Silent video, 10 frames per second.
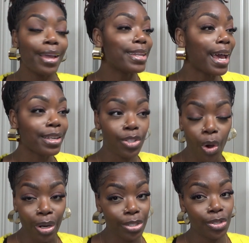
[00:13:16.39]
That is
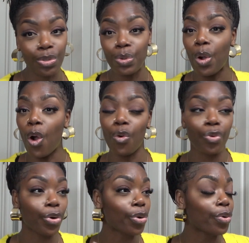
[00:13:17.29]
hard to do
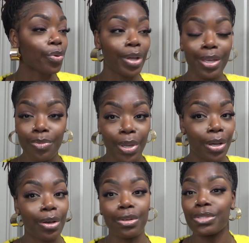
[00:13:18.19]
over
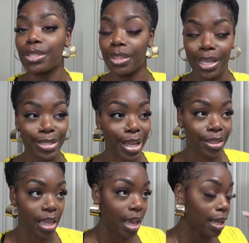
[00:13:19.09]
emails and things like
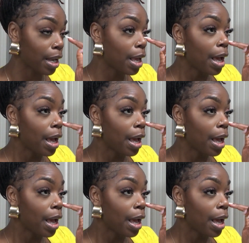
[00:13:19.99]
that,